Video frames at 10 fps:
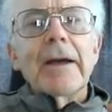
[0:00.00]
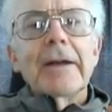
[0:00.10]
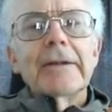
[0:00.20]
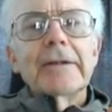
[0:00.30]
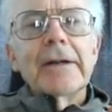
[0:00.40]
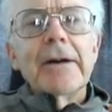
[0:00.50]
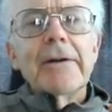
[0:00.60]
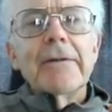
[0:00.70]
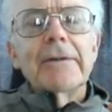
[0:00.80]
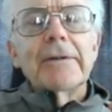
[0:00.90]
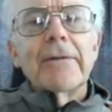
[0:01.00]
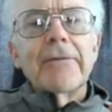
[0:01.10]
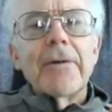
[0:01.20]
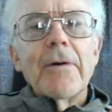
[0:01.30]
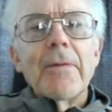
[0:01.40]
Sounds
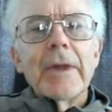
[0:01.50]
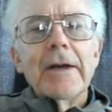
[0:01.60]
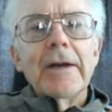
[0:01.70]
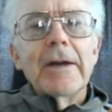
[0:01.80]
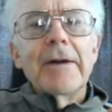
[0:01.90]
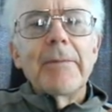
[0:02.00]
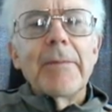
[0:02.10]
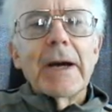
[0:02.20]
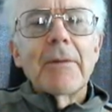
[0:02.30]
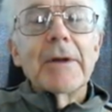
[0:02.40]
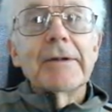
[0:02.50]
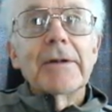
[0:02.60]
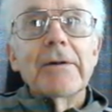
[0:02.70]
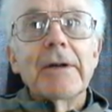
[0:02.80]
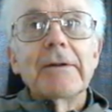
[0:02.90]
from the head battlement.
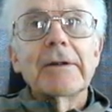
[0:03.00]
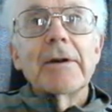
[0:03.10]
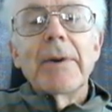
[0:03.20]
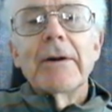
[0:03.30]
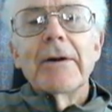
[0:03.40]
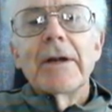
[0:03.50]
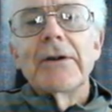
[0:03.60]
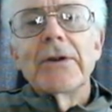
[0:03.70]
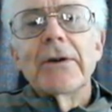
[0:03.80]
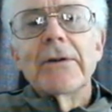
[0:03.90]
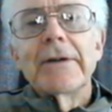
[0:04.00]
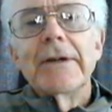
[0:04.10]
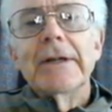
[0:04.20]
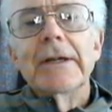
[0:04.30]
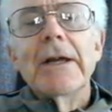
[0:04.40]
So he's comparing
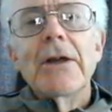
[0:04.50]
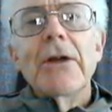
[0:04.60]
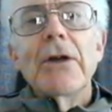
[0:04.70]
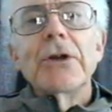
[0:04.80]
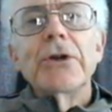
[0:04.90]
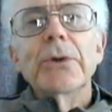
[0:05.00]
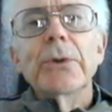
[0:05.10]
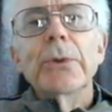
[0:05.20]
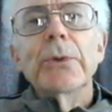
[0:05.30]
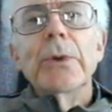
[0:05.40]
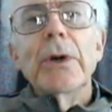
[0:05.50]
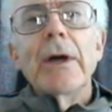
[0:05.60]
eternity to